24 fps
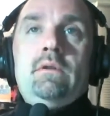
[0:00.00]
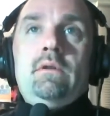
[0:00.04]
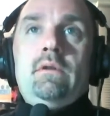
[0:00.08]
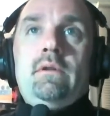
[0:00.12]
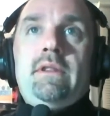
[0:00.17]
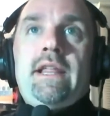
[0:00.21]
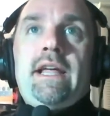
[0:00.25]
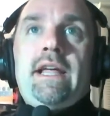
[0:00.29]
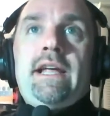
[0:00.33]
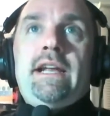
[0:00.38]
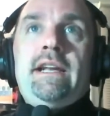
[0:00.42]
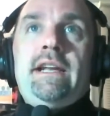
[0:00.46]

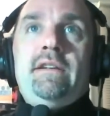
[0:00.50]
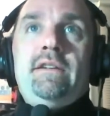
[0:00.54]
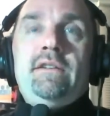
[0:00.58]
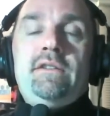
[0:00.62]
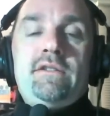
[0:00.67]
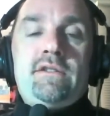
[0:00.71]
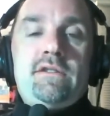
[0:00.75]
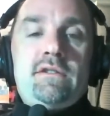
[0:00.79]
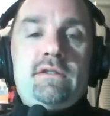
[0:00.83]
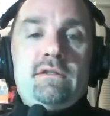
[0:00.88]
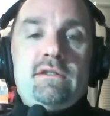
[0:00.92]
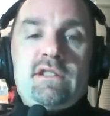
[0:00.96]
that
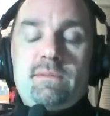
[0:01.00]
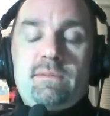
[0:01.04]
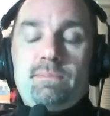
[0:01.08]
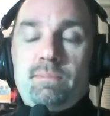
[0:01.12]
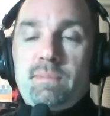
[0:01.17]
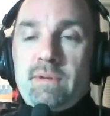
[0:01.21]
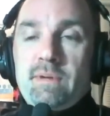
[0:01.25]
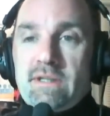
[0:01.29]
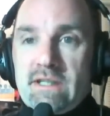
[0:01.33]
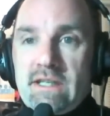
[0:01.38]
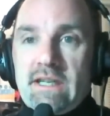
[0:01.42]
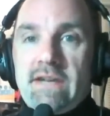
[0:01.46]
is
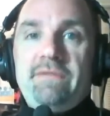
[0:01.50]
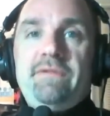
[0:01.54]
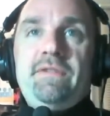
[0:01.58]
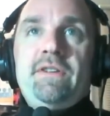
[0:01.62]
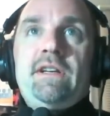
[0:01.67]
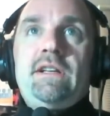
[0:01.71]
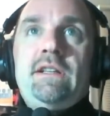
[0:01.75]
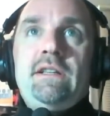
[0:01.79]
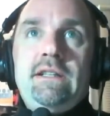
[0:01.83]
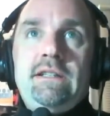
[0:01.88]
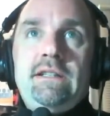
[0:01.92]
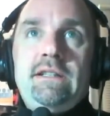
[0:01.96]

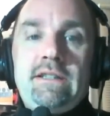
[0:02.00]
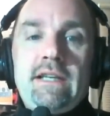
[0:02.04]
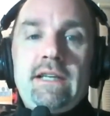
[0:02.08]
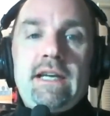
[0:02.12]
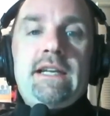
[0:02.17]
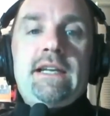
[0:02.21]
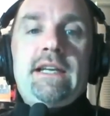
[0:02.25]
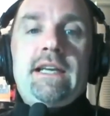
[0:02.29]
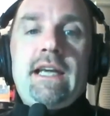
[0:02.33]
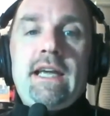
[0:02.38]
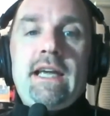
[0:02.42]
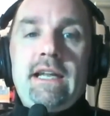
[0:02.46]
specifically
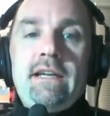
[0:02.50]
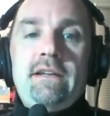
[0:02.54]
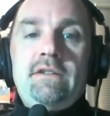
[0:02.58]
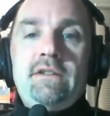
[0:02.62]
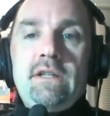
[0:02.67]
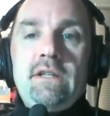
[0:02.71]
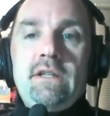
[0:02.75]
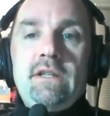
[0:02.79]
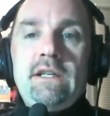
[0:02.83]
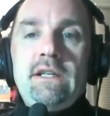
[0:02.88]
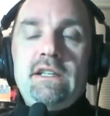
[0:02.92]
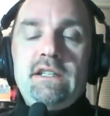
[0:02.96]
dedicated
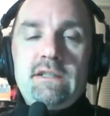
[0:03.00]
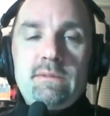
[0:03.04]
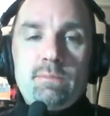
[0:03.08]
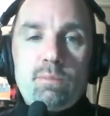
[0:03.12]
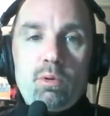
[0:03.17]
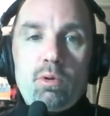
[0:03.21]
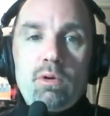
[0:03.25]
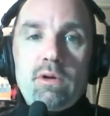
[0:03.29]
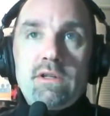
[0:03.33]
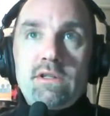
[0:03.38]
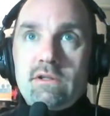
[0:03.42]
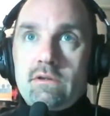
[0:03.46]
to
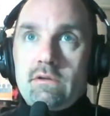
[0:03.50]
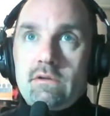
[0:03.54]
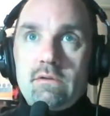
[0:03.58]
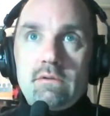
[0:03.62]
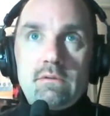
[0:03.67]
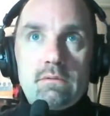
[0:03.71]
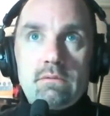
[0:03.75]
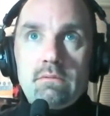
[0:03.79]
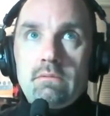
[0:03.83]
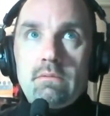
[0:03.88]
esports,